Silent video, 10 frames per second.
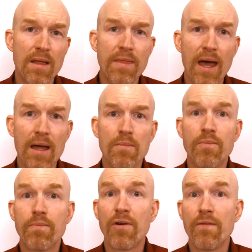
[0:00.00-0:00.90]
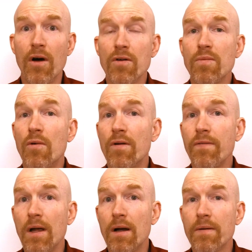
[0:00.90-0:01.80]
that provoked more
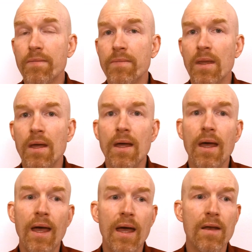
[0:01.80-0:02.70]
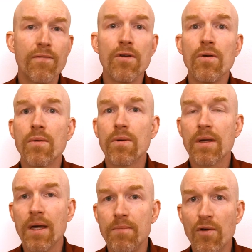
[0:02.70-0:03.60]
fear. And if you
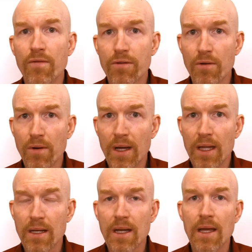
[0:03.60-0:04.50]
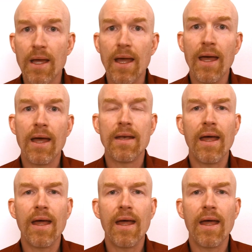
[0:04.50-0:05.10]
can move through it and